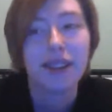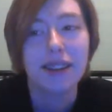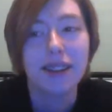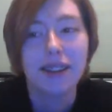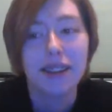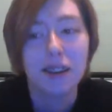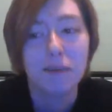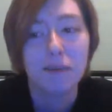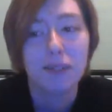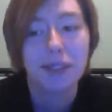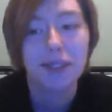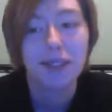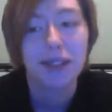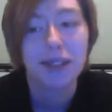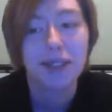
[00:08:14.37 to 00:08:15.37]
yeah,
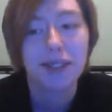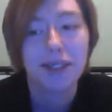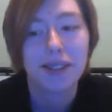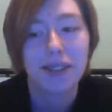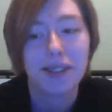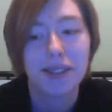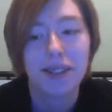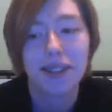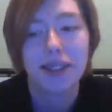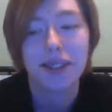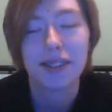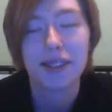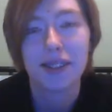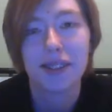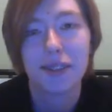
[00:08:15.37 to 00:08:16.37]
lots of
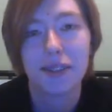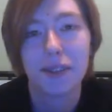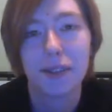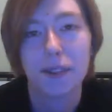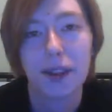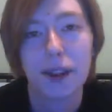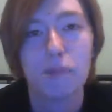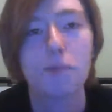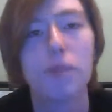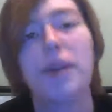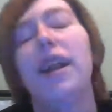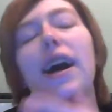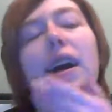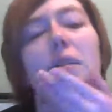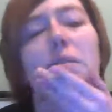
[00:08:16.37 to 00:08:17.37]
stuff going on.
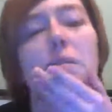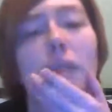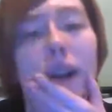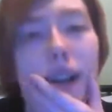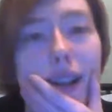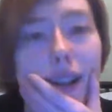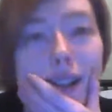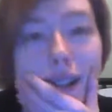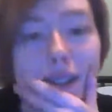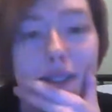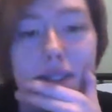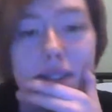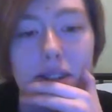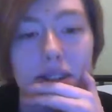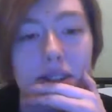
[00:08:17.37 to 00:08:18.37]
But I wanted to
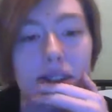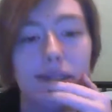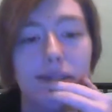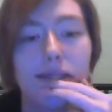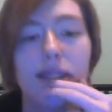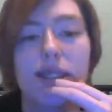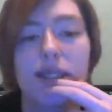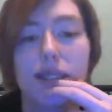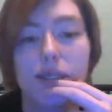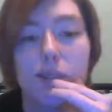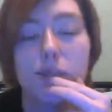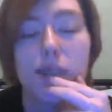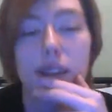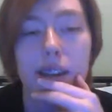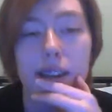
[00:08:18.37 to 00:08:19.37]
start off this new
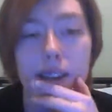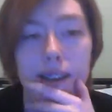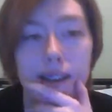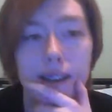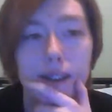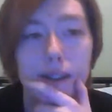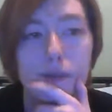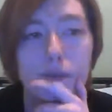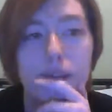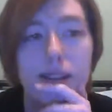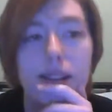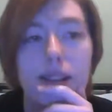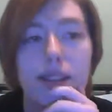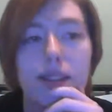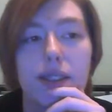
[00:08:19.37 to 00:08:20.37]
year
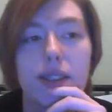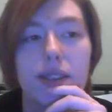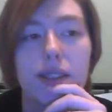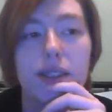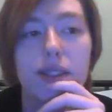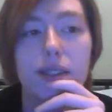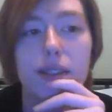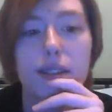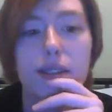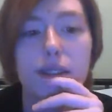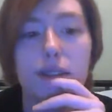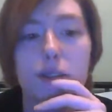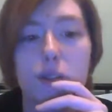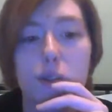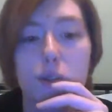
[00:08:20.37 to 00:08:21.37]
with
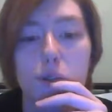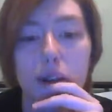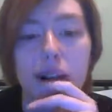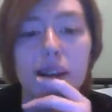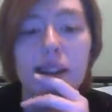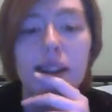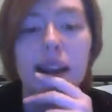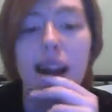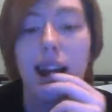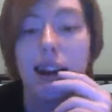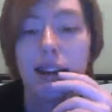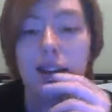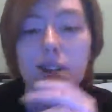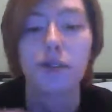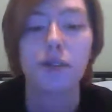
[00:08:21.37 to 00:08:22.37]
trying to
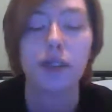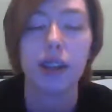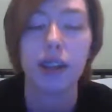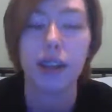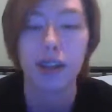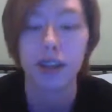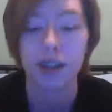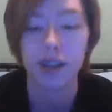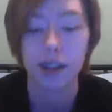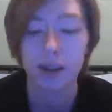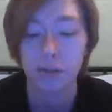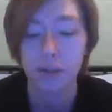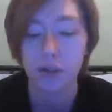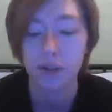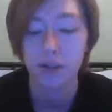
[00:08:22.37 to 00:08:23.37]
actually get a
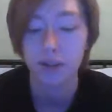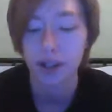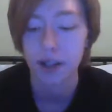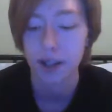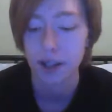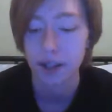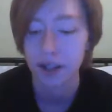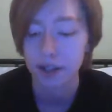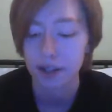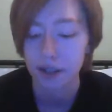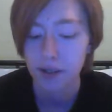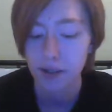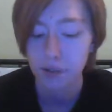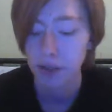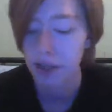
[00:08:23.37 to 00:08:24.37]
move on
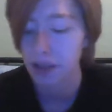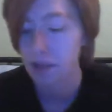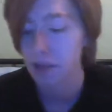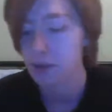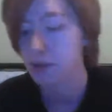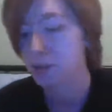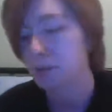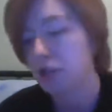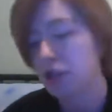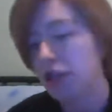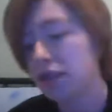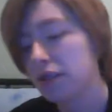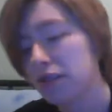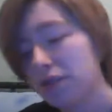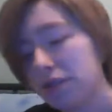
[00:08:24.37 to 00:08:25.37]
to my YouTube channel.